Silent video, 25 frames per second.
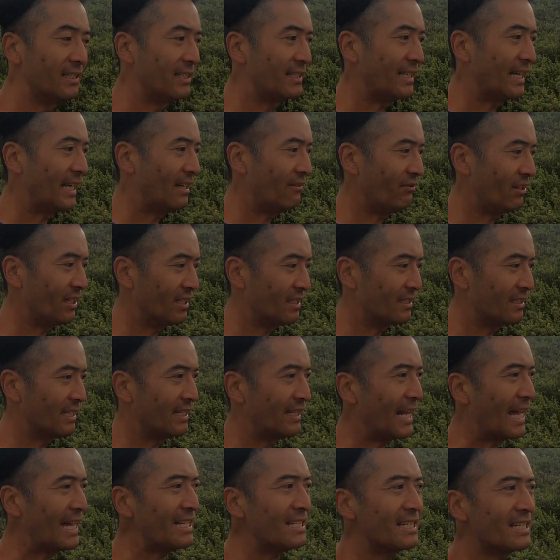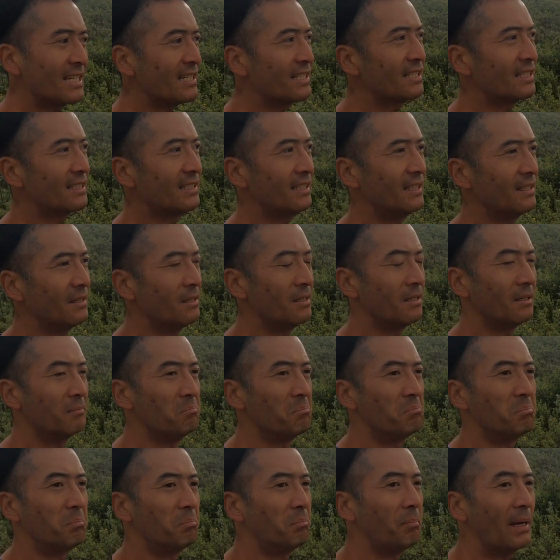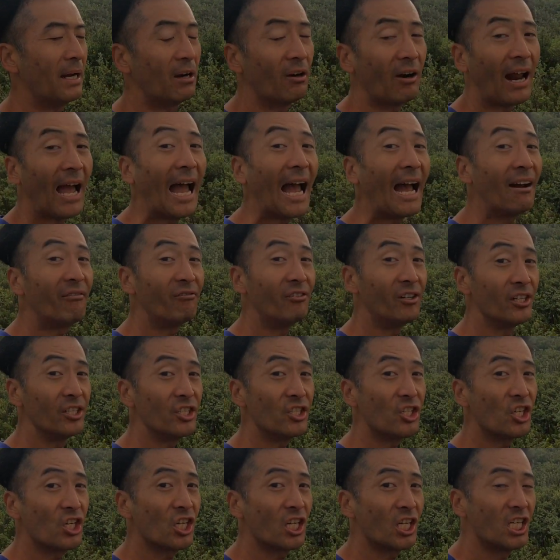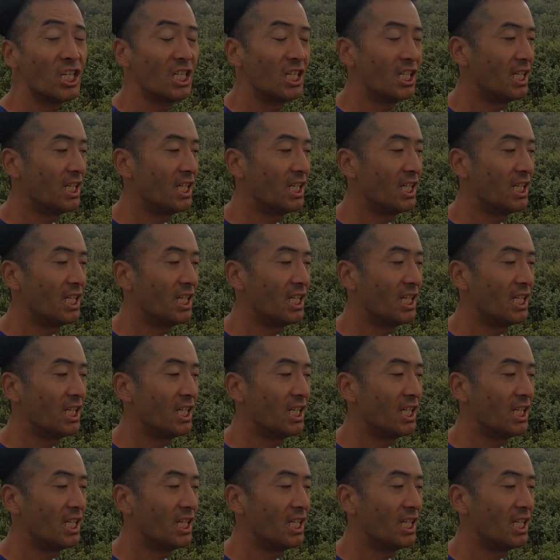in savings, and that's just the bare average.